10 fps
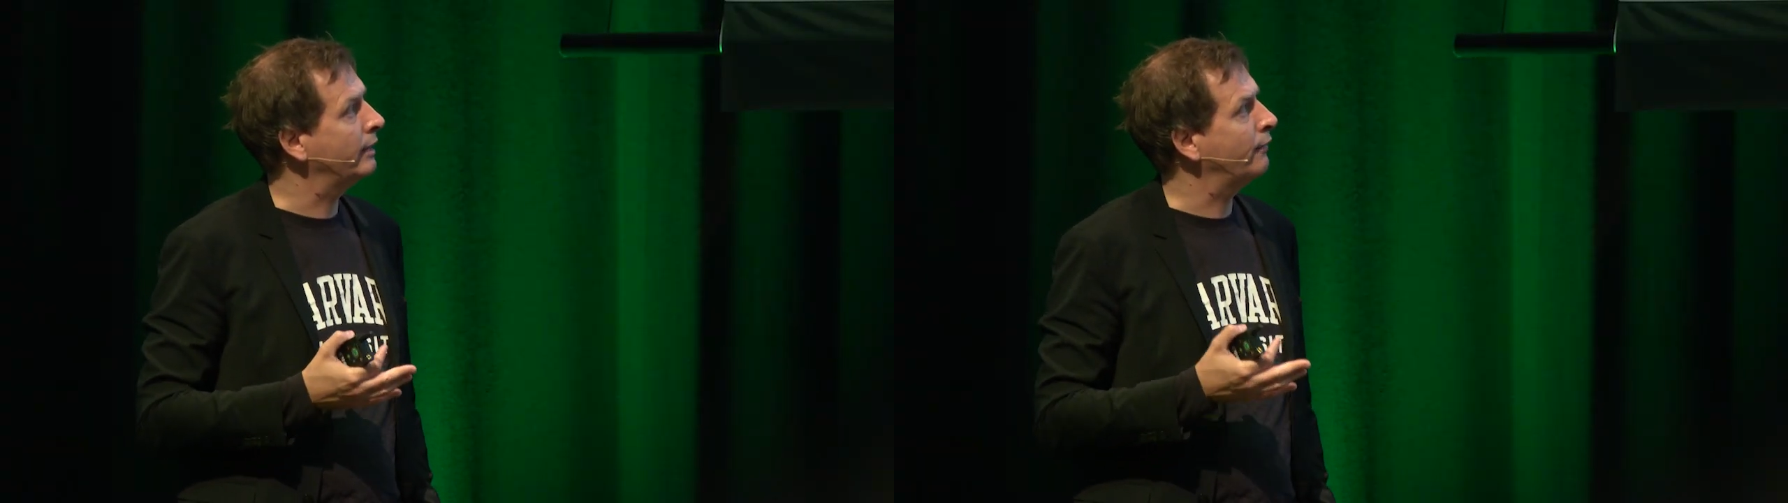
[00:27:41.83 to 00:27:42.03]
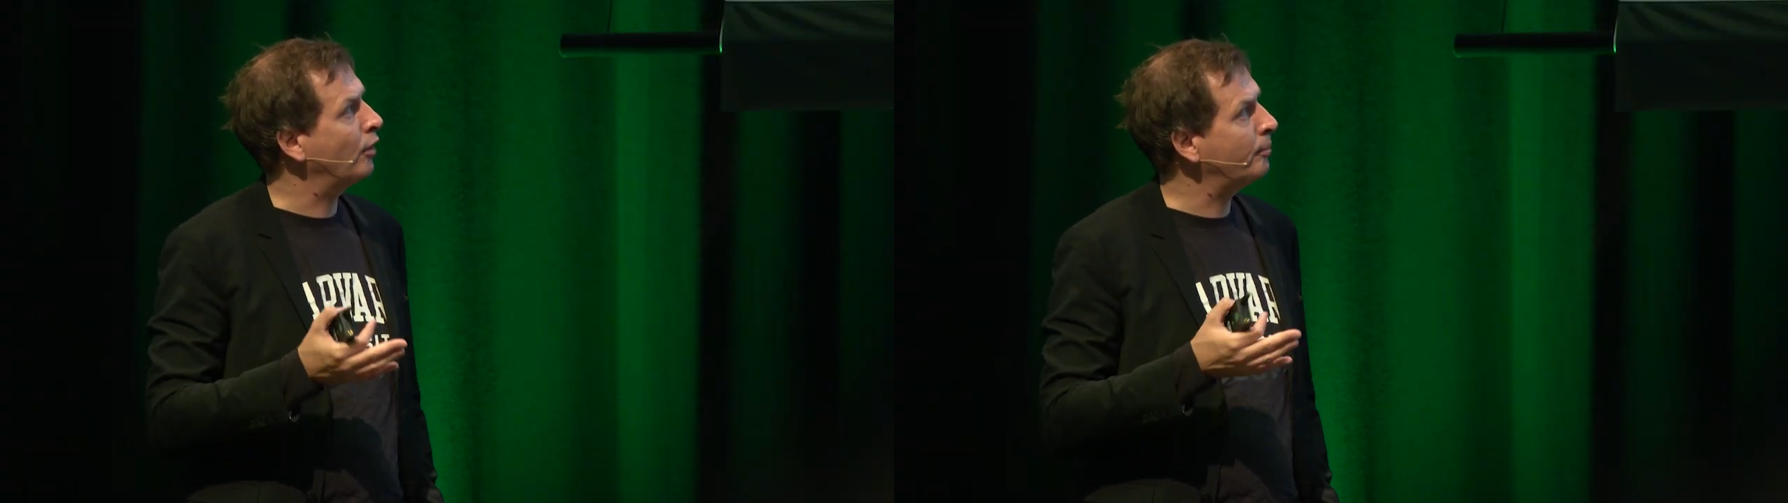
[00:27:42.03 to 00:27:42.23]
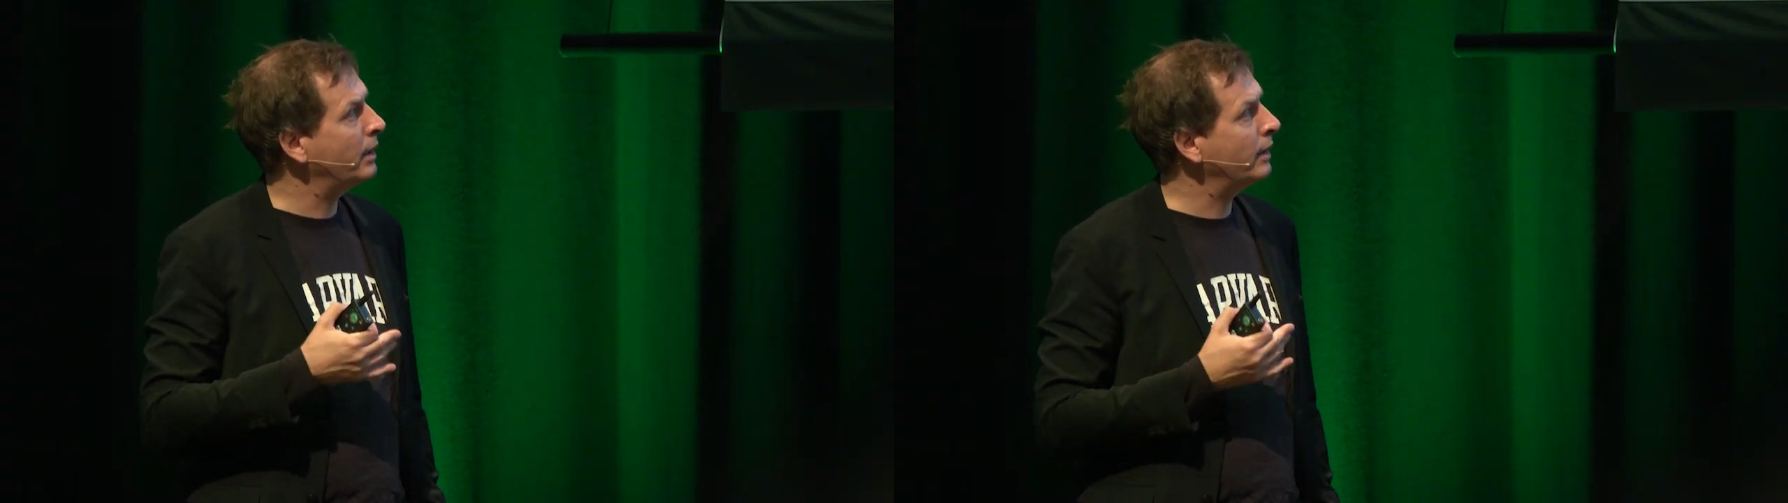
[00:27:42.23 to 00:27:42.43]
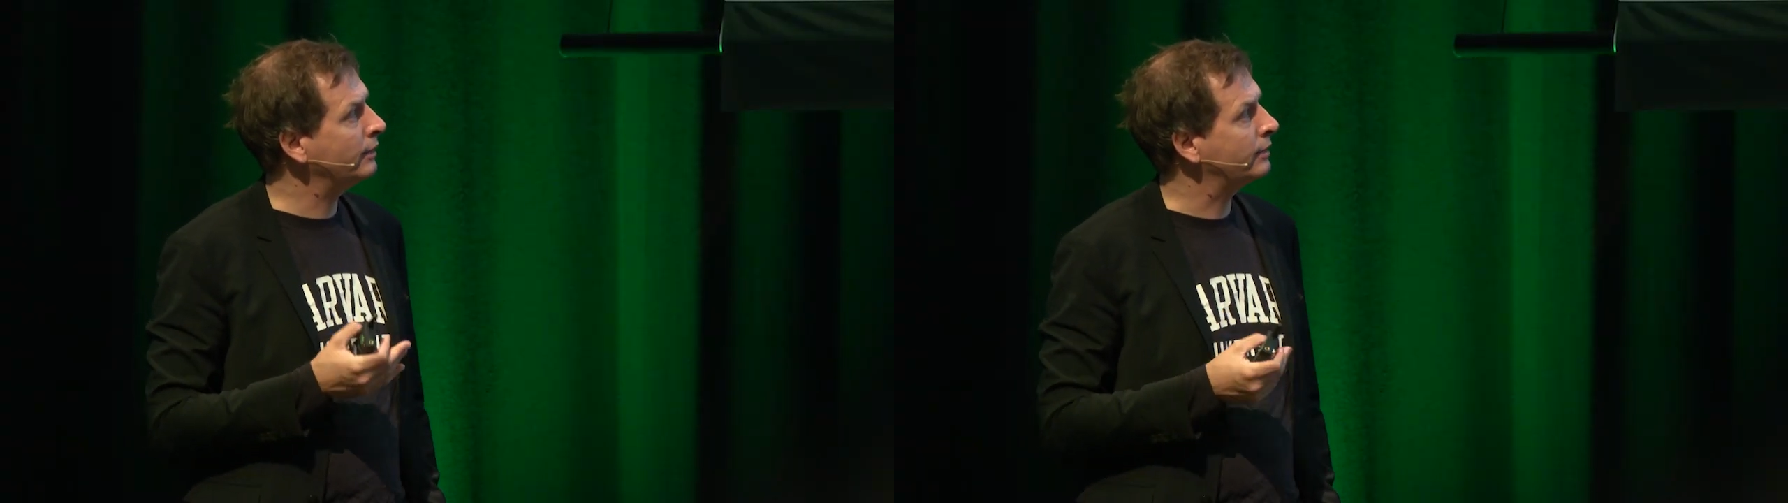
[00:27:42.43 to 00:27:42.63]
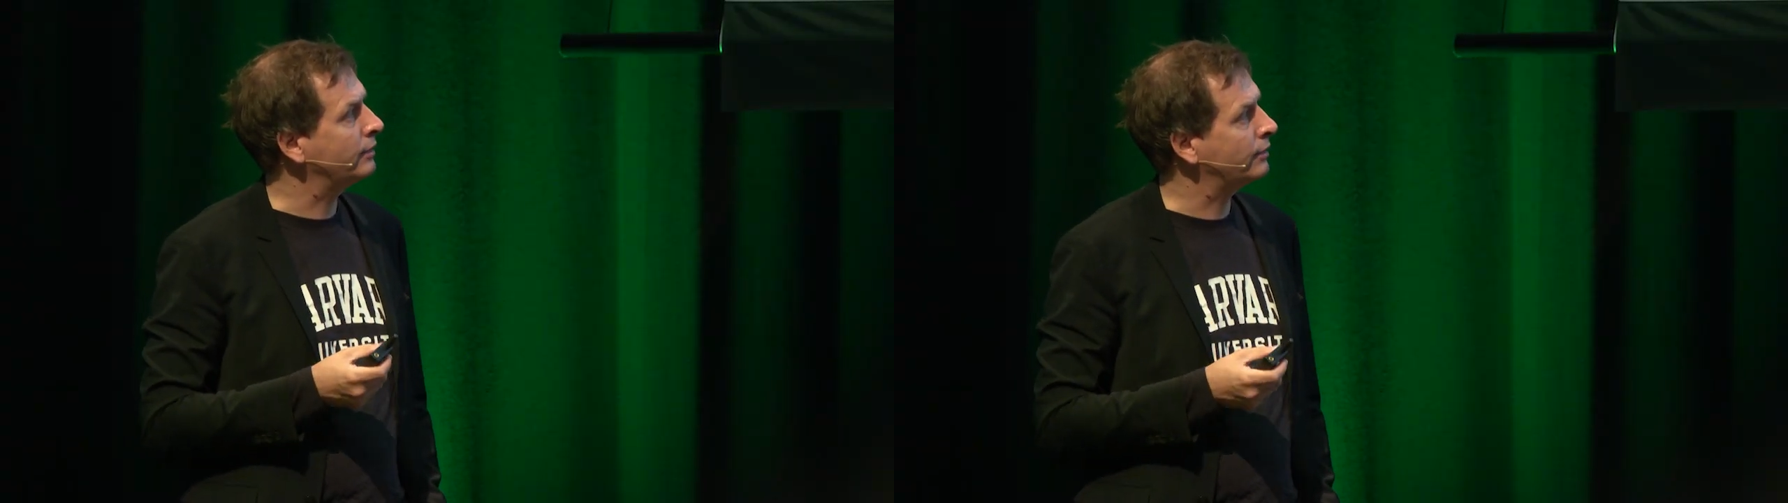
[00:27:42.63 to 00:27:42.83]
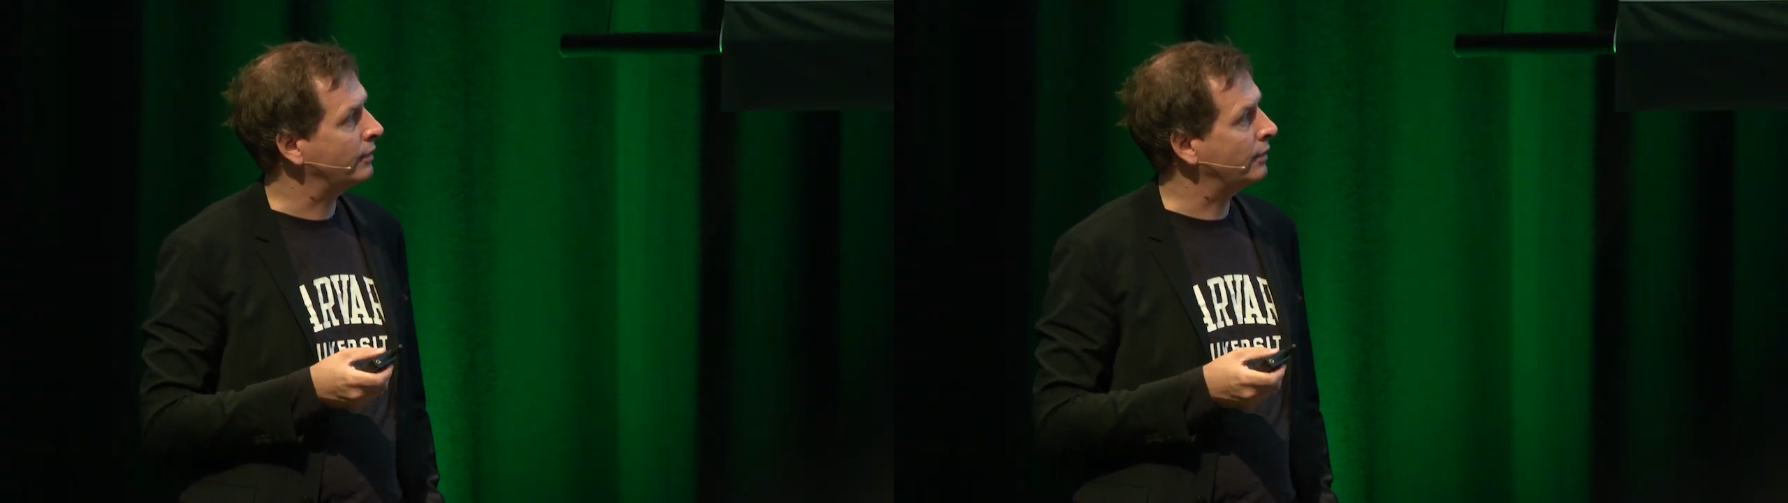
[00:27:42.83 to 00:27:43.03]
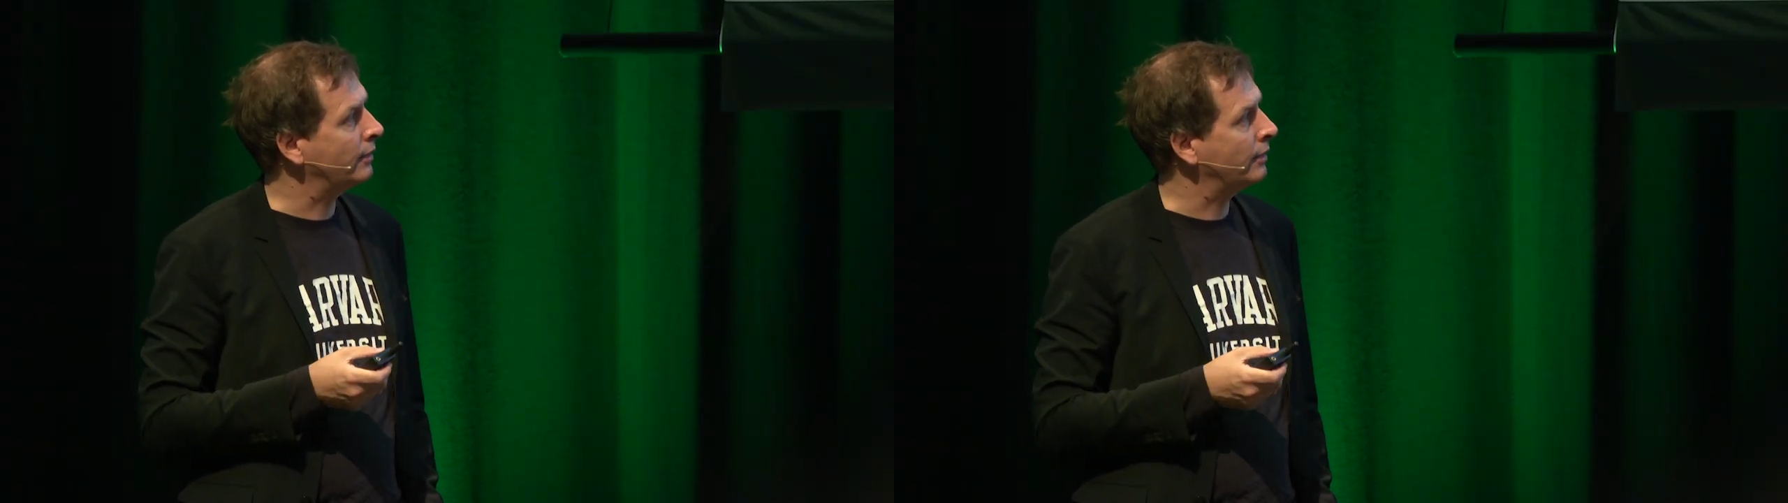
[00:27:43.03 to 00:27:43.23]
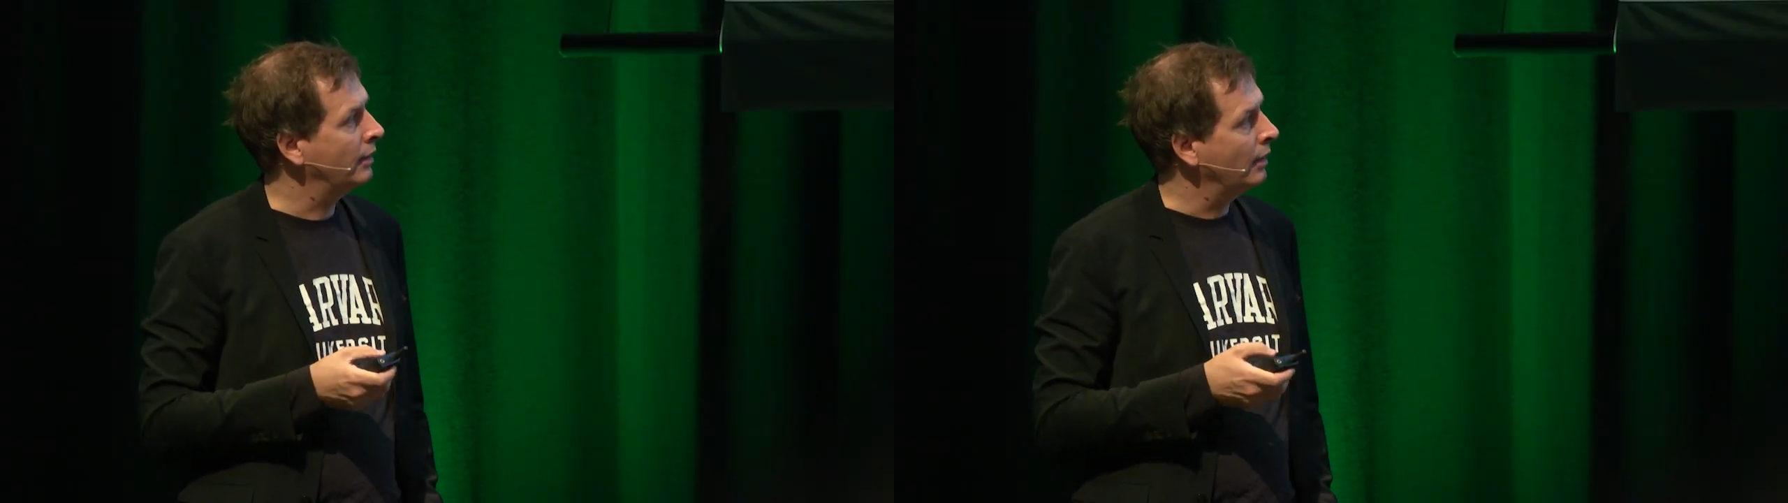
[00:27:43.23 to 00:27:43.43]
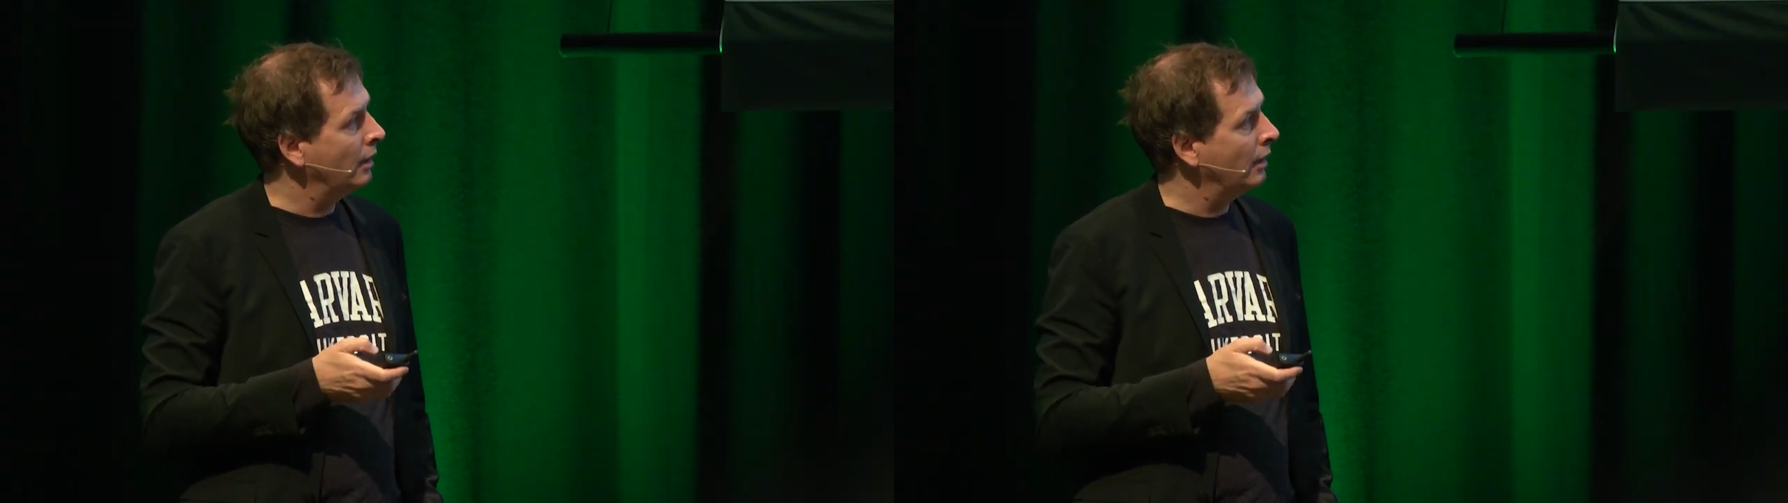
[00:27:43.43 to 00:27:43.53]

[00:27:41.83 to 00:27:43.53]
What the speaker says: developing since a